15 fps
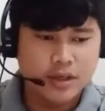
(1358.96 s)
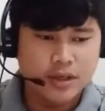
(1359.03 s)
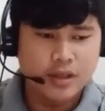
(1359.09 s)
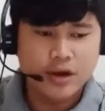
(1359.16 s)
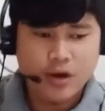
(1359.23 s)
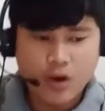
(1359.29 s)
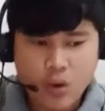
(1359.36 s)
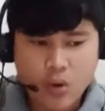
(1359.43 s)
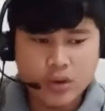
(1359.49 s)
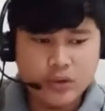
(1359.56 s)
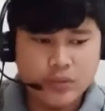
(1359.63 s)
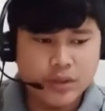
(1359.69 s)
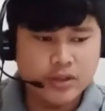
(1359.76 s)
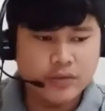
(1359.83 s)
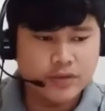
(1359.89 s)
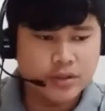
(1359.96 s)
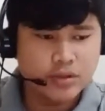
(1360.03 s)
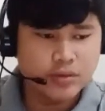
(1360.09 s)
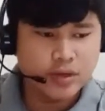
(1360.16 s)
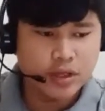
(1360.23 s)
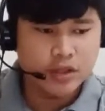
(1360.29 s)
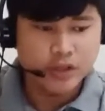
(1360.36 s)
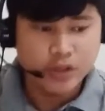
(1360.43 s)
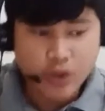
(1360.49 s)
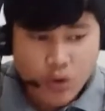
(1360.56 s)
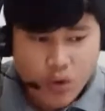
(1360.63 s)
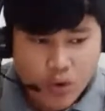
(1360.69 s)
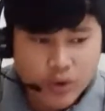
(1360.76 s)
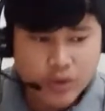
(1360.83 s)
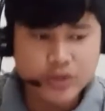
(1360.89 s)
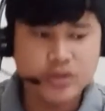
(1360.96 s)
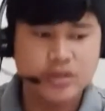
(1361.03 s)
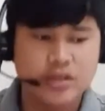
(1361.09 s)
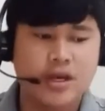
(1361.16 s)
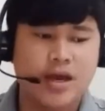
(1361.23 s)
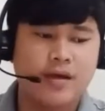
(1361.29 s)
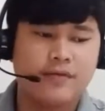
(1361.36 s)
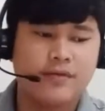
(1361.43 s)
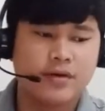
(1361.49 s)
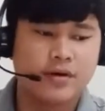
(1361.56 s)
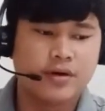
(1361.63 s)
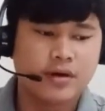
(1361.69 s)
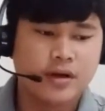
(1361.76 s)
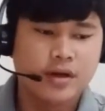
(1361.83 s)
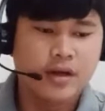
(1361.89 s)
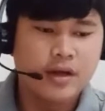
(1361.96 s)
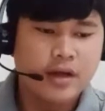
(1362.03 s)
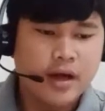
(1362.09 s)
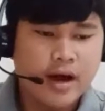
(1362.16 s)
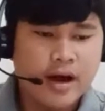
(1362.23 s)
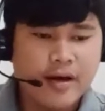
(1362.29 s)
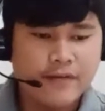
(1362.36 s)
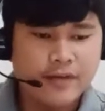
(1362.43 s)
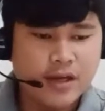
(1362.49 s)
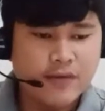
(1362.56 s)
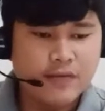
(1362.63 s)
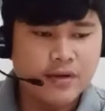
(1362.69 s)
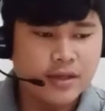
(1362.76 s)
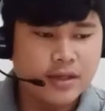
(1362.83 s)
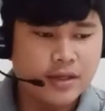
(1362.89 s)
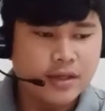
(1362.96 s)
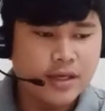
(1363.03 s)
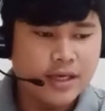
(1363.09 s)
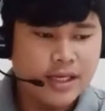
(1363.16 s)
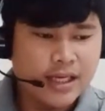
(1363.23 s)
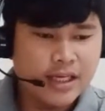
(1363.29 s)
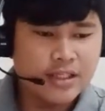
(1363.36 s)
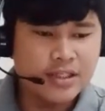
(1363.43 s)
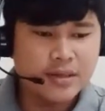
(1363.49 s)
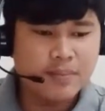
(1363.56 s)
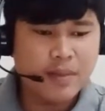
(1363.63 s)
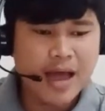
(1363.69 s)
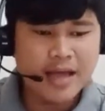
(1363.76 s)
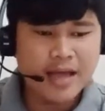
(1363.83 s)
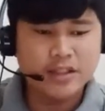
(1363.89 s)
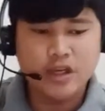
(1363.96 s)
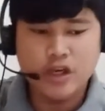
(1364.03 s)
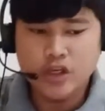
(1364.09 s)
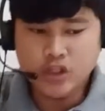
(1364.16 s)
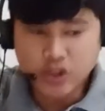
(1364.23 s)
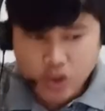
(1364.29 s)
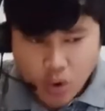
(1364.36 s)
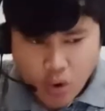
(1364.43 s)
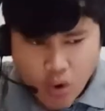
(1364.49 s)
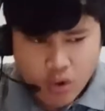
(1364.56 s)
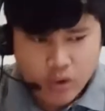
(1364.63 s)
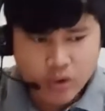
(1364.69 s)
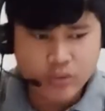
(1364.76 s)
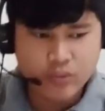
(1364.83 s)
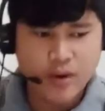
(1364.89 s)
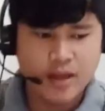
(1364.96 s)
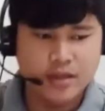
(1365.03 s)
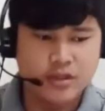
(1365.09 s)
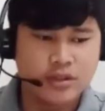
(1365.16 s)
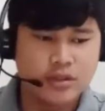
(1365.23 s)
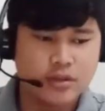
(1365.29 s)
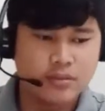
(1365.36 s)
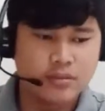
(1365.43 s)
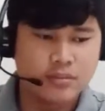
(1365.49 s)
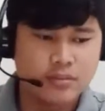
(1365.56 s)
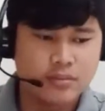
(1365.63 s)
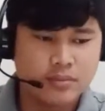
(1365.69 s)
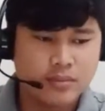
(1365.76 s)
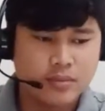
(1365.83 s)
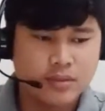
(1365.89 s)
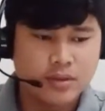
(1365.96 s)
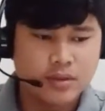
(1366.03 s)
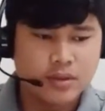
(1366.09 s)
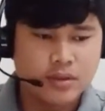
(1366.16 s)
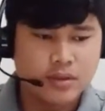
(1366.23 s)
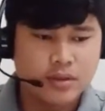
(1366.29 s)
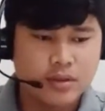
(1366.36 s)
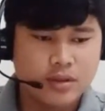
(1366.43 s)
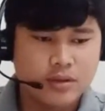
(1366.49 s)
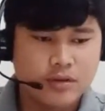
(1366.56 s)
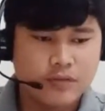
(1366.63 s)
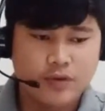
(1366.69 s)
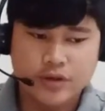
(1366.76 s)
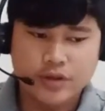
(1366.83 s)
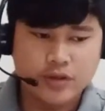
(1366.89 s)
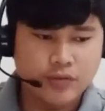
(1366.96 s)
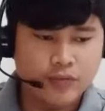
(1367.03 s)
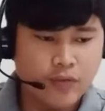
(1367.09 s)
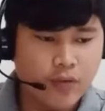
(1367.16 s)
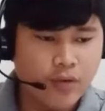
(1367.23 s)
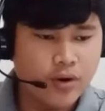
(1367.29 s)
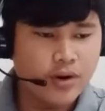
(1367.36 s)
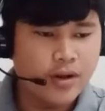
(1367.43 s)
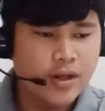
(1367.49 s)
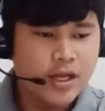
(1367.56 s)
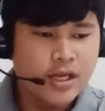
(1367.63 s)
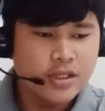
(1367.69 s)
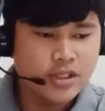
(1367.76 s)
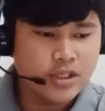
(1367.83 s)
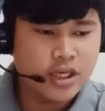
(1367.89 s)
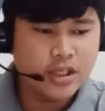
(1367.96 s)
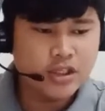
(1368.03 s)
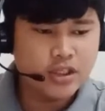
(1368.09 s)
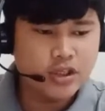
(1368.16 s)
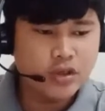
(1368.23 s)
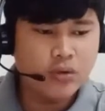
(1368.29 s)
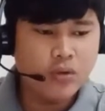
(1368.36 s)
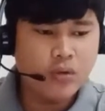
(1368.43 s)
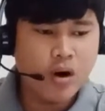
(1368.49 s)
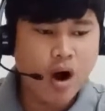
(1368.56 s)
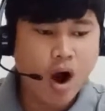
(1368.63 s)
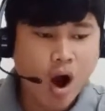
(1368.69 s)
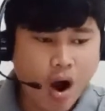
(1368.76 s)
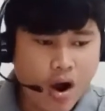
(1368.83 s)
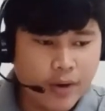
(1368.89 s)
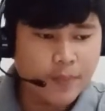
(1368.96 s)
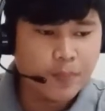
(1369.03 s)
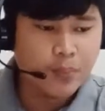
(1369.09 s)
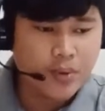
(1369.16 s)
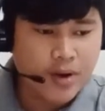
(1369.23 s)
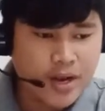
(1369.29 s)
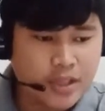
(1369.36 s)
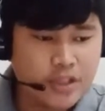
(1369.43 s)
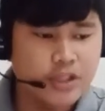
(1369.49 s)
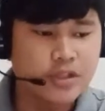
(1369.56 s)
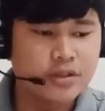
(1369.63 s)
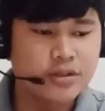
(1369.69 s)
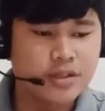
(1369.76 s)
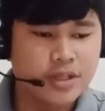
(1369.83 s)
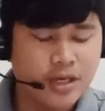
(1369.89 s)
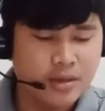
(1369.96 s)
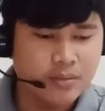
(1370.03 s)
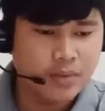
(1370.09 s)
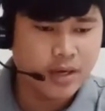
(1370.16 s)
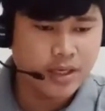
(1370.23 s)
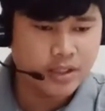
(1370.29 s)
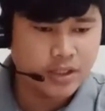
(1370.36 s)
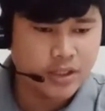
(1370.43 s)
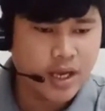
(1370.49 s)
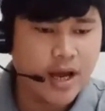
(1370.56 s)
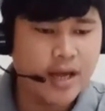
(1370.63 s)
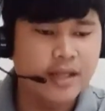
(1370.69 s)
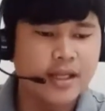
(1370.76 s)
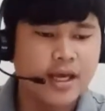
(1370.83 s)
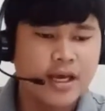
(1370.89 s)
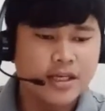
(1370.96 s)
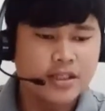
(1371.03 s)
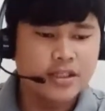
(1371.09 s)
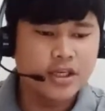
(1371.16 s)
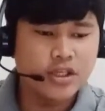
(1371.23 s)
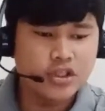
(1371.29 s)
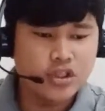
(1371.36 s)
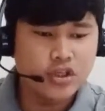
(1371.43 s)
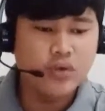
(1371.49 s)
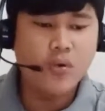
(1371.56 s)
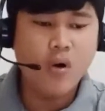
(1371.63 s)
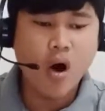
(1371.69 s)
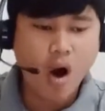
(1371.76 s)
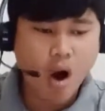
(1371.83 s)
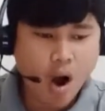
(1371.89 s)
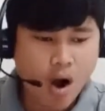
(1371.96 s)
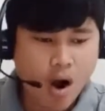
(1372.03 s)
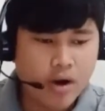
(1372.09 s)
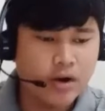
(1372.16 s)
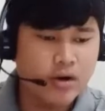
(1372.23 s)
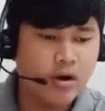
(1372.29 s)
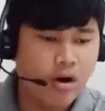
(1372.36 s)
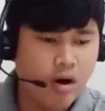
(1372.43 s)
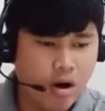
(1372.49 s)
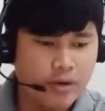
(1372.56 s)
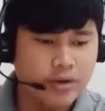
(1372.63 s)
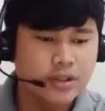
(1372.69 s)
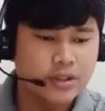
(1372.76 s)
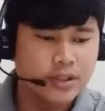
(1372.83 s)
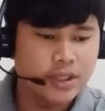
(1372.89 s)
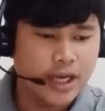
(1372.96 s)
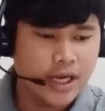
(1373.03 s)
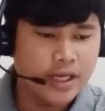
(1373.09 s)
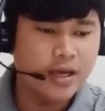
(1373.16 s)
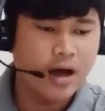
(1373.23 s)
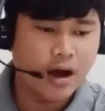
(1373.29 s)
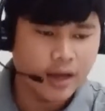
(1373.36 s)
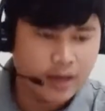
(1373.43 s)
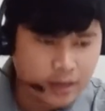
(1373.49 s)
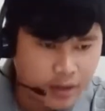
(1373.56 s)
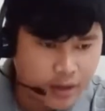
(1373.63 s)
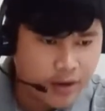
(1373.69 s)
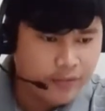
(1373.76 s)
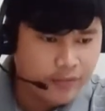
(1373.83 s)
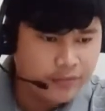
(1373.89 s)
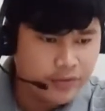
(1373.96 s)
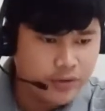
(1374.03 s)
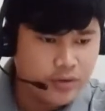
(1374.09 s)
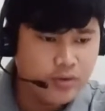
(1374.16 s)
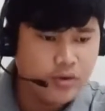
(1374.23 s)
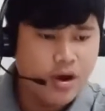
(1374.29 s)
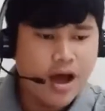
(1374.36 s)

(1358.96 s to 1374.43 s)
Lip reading: "The Holy One of Israel, your Savior, I have given Egypt as your ransom." Verse 4, "Since you are precious in my sight, since you are honored and I love you,